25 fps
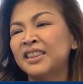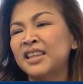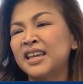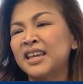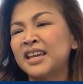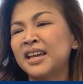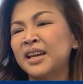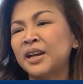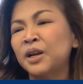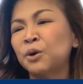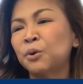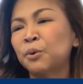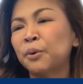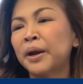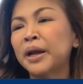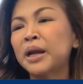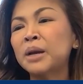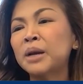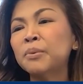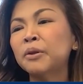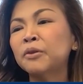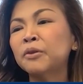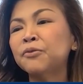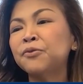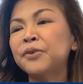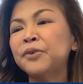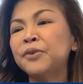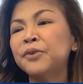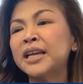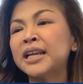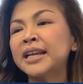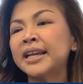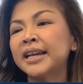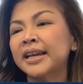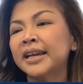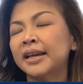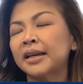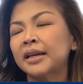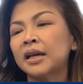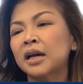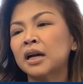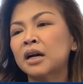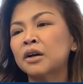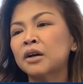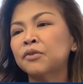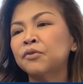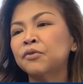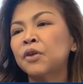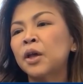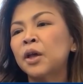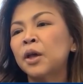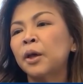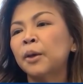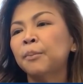the incredible feeling of